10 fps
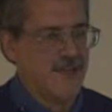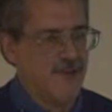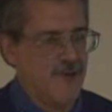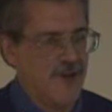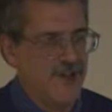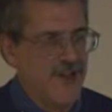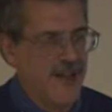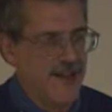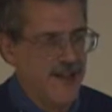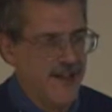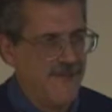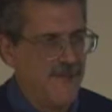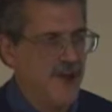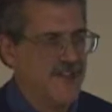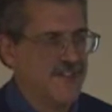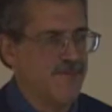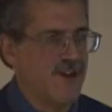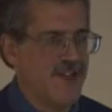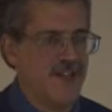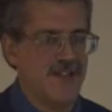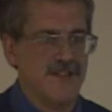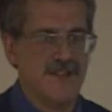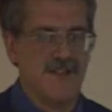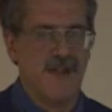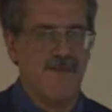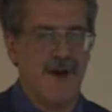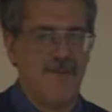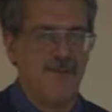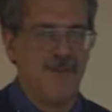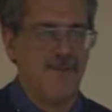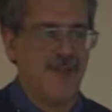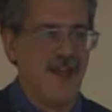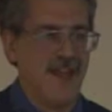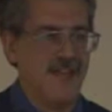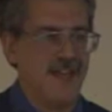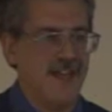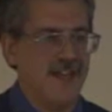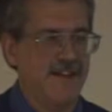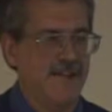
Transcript: we were in 9/11, what does the president step up to the plate and say?